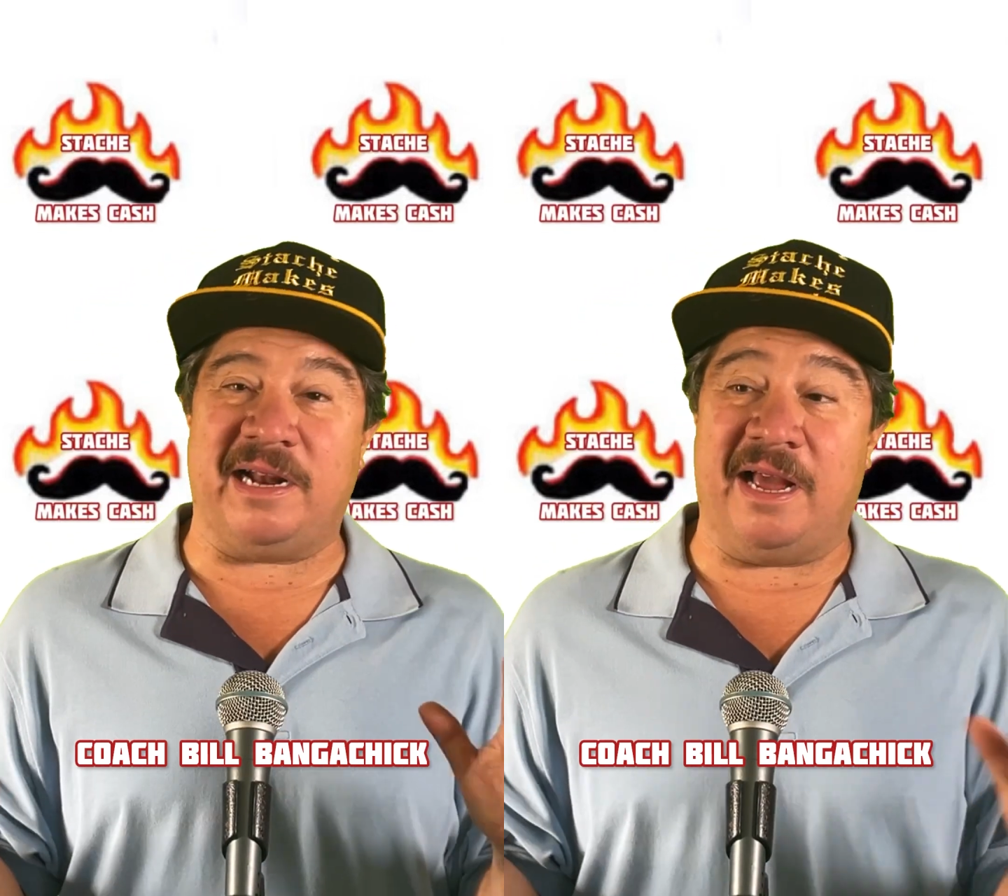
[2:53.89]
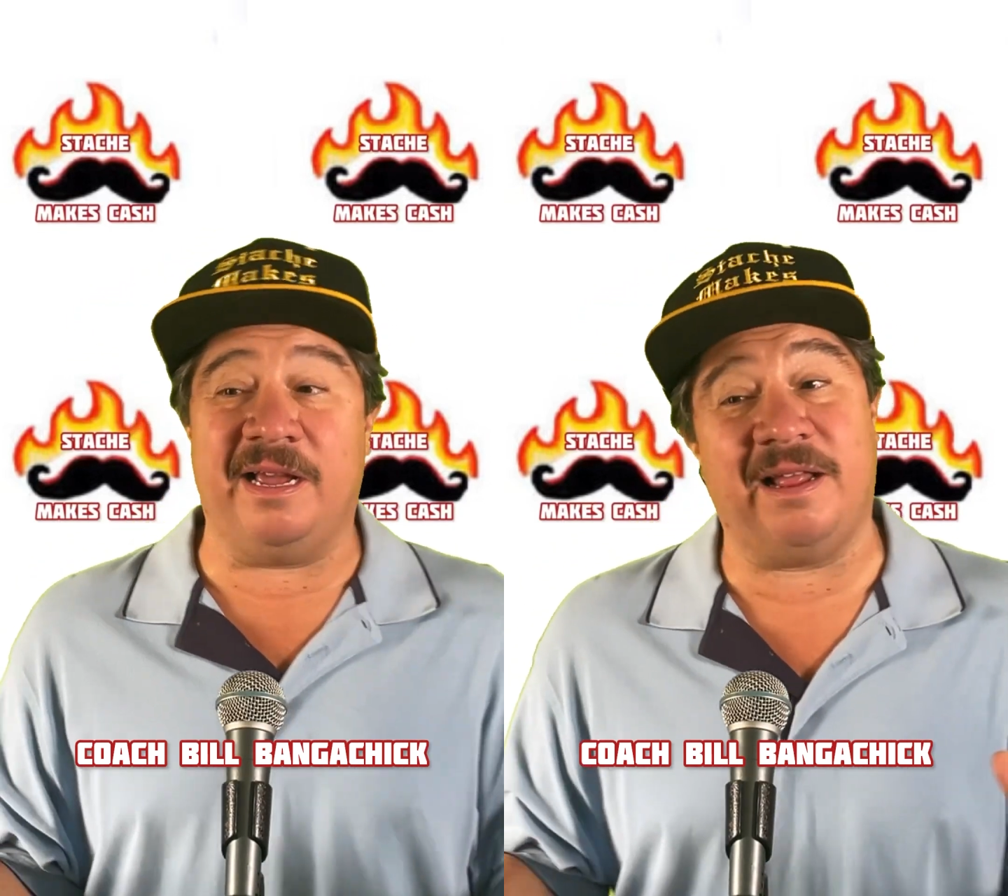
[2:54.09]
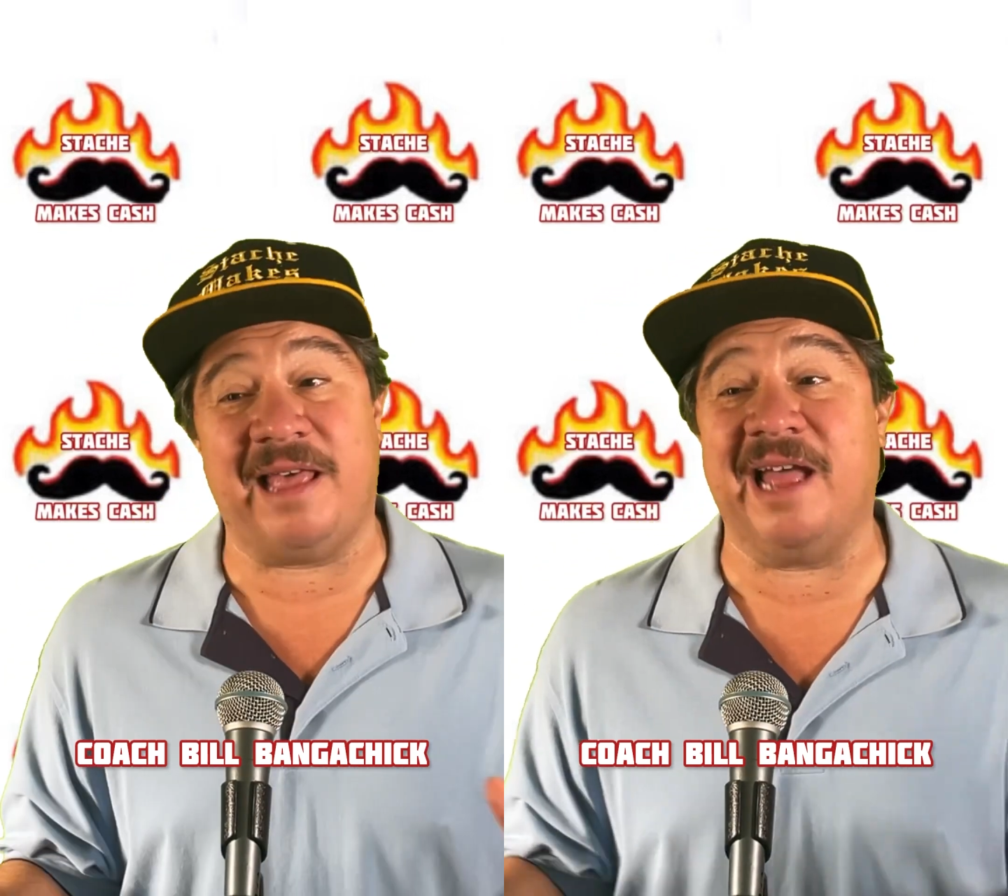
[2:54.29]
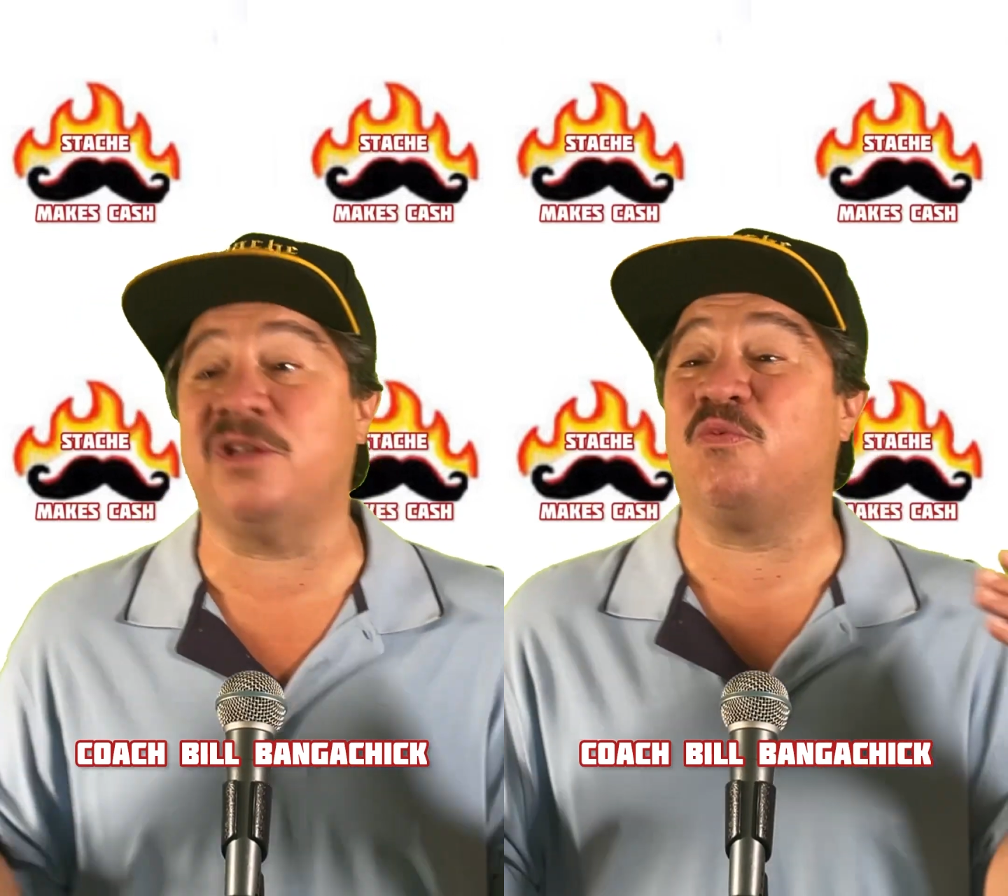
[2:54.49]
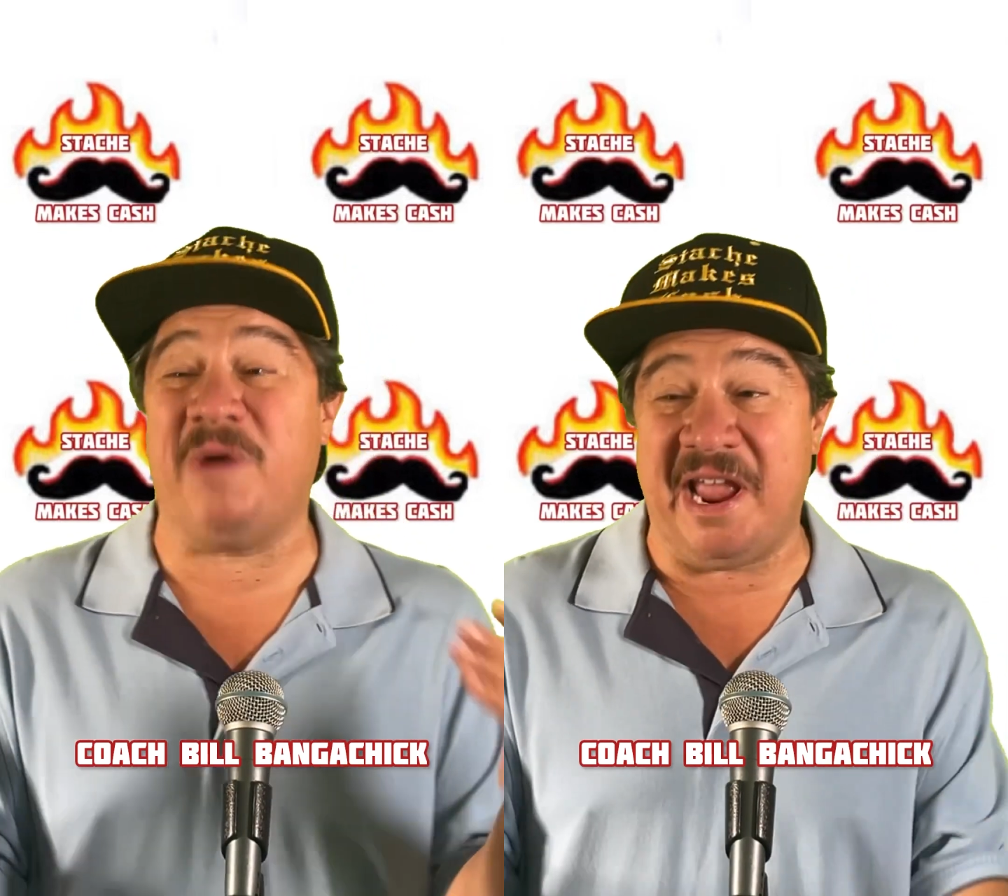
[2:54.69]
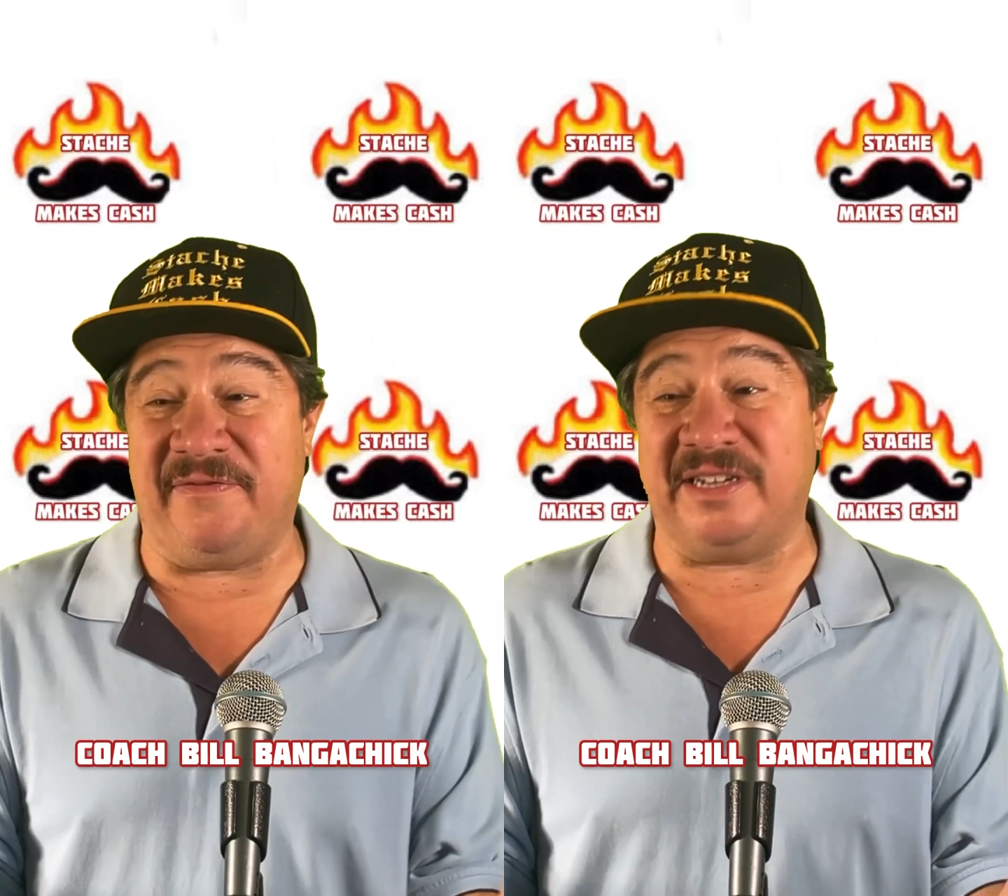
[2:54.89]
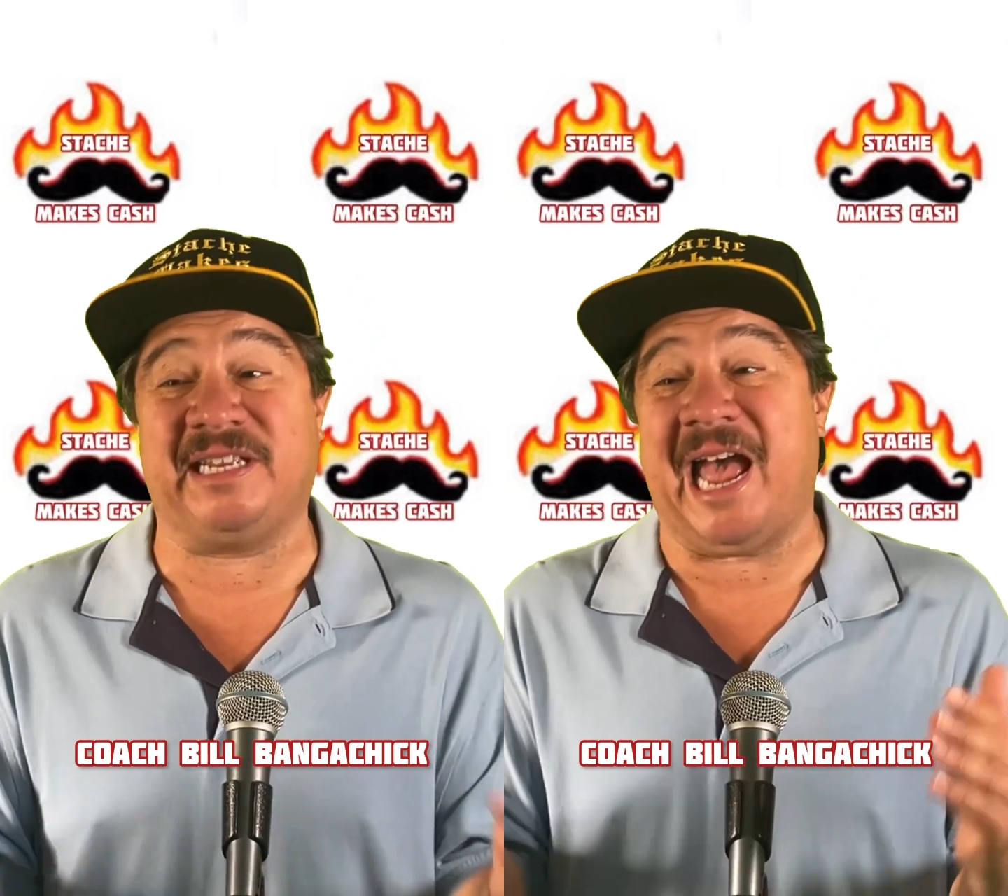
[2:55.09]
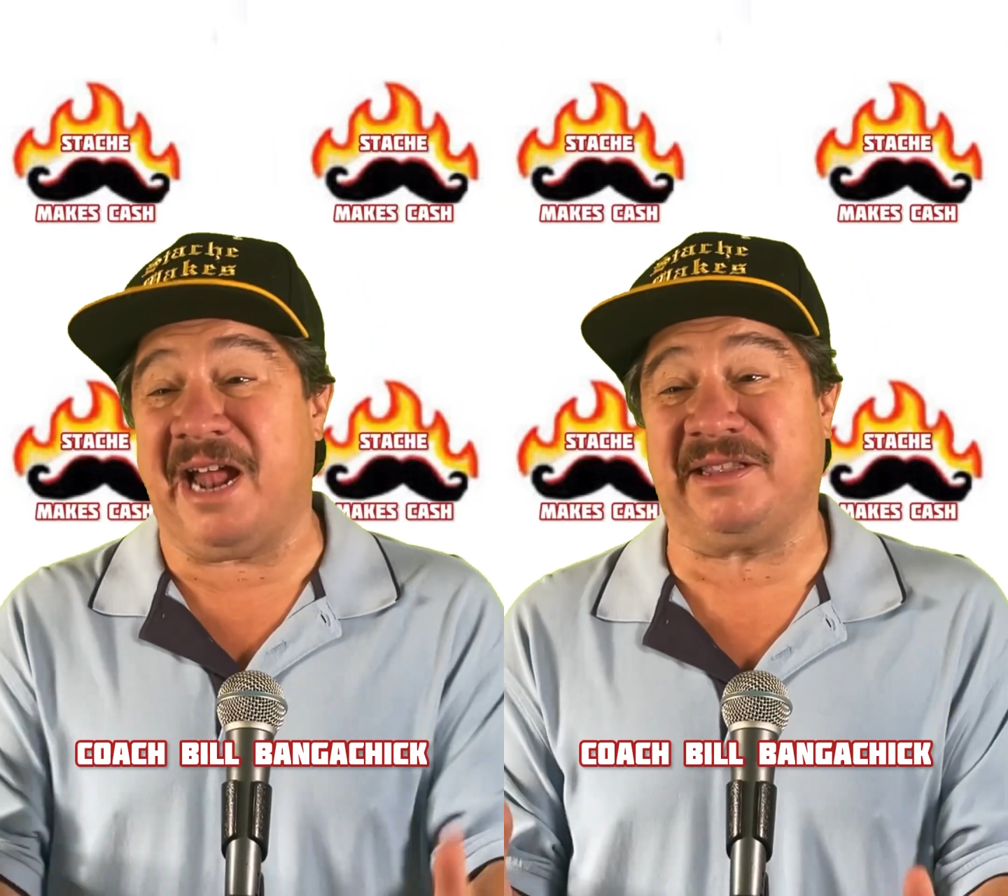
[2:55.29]
Now, they had the Ravens
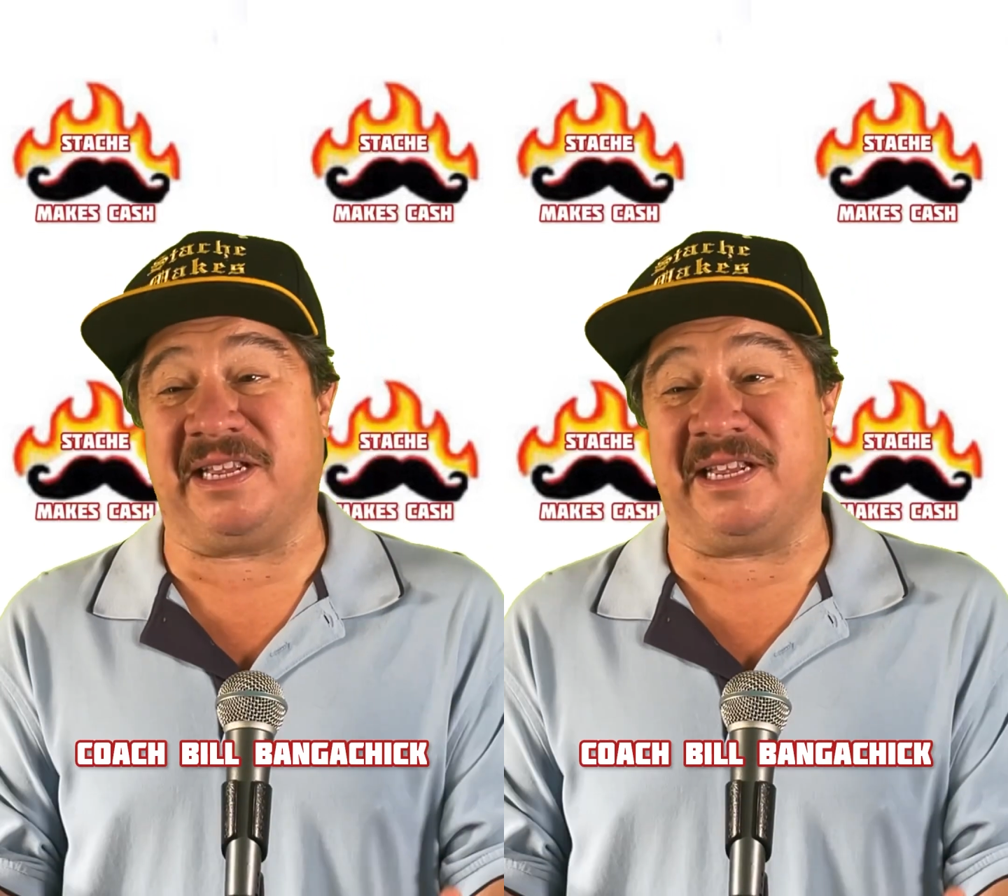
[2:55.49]
at